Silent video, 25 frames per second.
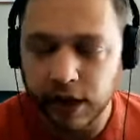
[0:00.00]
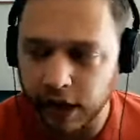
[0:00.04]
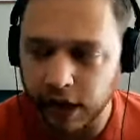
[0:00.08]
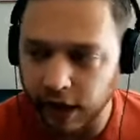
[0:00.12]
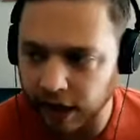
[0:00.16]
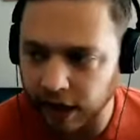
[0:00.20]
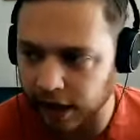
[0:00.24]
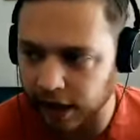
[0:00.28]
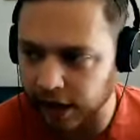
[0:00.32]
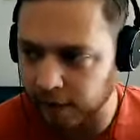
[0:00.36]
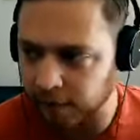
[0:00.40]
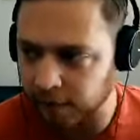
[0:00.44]

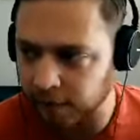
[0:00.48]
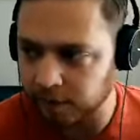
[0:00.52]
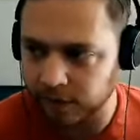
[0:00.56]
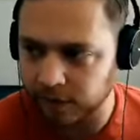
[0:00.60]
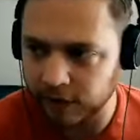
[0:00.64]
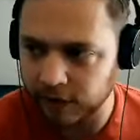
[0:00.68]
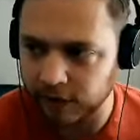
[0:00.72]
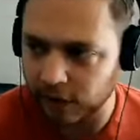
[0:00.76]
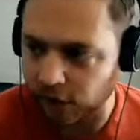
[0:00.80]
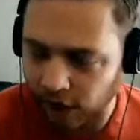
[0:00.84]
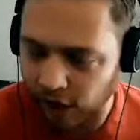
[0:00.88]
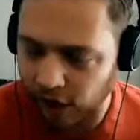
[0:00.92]
Um,
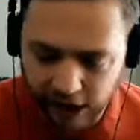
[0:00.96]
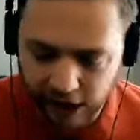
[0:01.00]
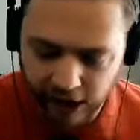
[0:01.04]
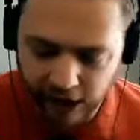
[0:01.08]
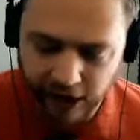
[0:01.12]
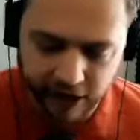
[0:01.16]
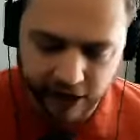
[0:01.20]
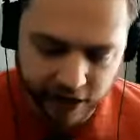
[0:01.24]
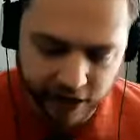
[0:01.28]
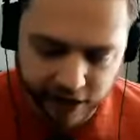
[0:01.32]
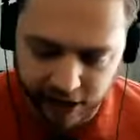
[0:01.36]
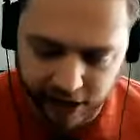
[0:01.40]
you know,
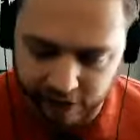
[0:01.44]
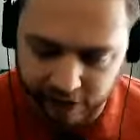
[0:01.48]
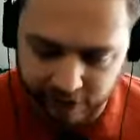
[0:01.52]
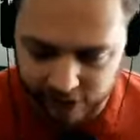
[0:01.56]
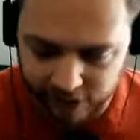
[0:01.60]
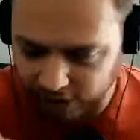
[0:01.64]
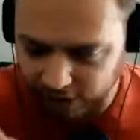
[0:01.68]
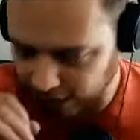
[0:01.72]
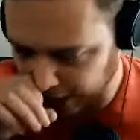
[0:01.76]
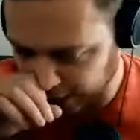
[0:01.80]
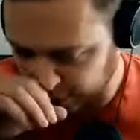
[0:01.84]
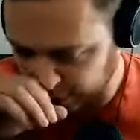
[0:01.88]
I, I have a
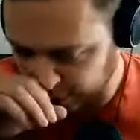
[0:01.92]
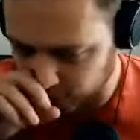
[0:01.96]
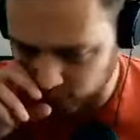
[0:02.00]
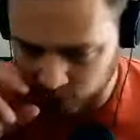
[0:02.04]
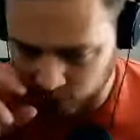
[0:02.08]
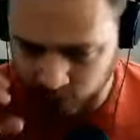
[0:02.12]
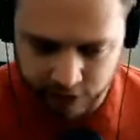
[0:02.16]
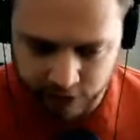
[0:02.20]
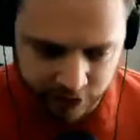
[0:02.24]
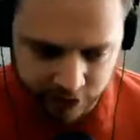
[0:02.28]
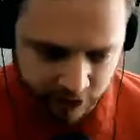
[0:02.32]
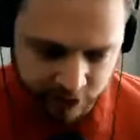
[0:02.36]
client who
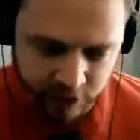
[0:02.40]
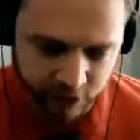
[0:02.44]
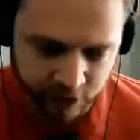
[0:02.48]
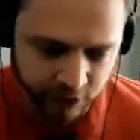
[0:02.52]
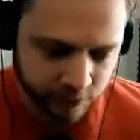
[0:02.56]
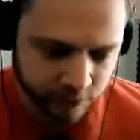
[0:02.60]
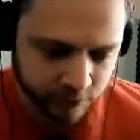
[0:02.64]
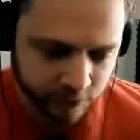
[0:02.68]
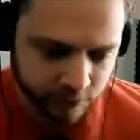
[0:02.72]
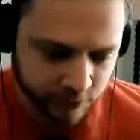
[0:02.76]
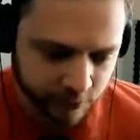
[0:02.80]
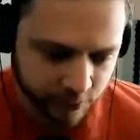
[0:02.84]

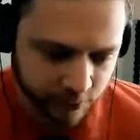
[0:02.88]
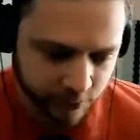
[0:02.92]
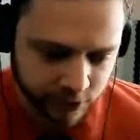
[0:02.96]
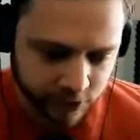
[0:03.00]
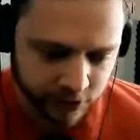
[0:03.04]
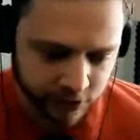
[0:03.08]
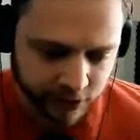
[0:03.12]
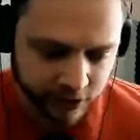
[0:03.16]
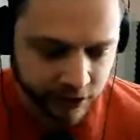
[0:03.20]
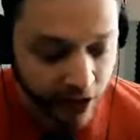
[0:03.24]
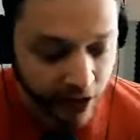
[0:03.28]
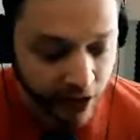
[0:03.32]
recently was
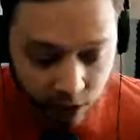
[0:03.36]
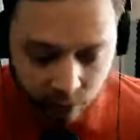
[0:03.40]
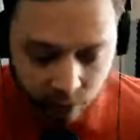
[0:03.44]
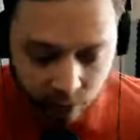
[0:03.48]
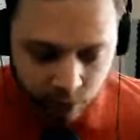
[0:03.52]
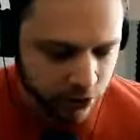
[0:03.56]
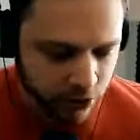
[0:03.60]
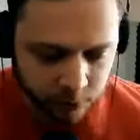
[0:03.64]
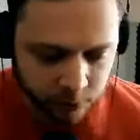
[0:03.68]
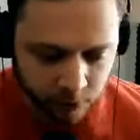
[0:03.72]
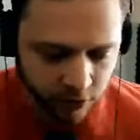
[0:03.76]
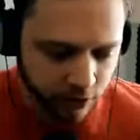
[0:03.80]
like, yeah, we
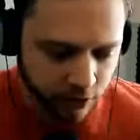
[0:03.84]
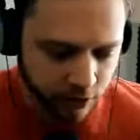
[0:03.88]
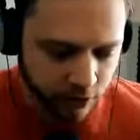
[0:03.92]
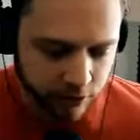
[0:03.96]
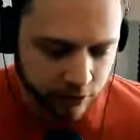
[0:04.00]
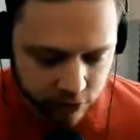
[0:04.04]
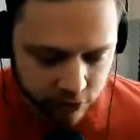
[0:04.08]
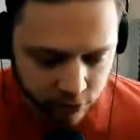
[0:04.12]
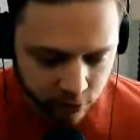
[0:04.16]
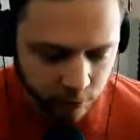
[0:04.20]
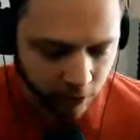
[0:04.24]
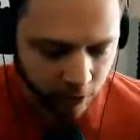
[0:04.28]
just brought on
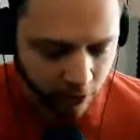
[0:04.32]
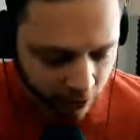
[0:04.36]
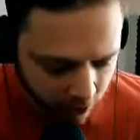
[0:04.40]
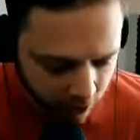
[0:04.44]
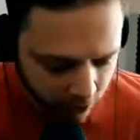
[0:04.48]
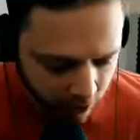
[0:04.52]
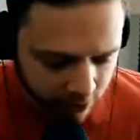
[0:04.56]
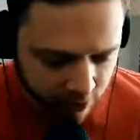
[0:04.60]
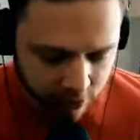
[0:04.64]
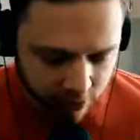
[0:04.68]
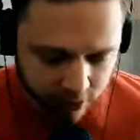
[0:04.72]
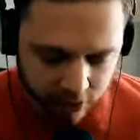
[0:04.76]
this new
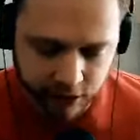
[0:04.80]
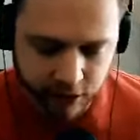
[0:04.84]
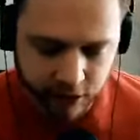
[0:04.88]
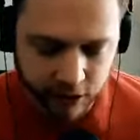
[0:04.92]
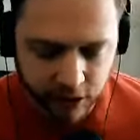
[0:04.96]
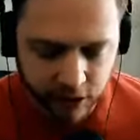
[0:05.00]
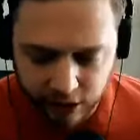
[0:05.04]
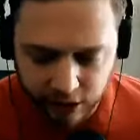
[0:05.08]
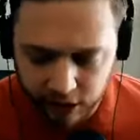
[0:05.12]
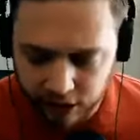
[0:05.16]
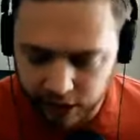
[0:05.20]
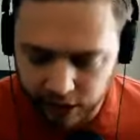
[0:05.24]
partner and
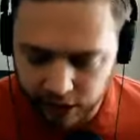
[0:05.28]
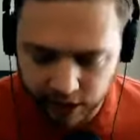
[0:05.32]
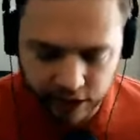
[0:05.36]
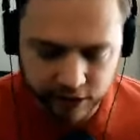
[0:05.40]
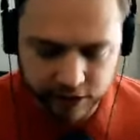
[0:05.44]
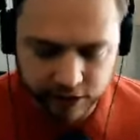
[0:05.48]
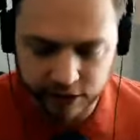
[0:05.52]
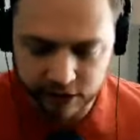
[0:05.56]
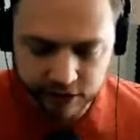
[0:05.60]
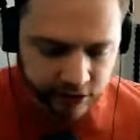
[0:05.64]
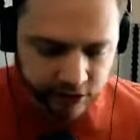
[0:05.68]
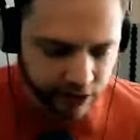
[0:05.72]

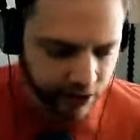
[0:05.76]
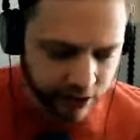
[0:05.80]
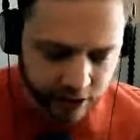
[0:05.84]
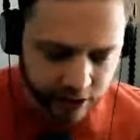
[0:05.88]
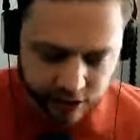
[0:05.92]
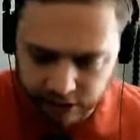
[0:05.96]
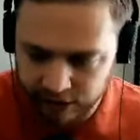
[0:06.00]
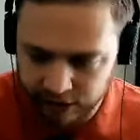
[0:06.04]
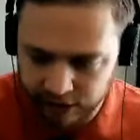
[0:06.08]
it's exciting.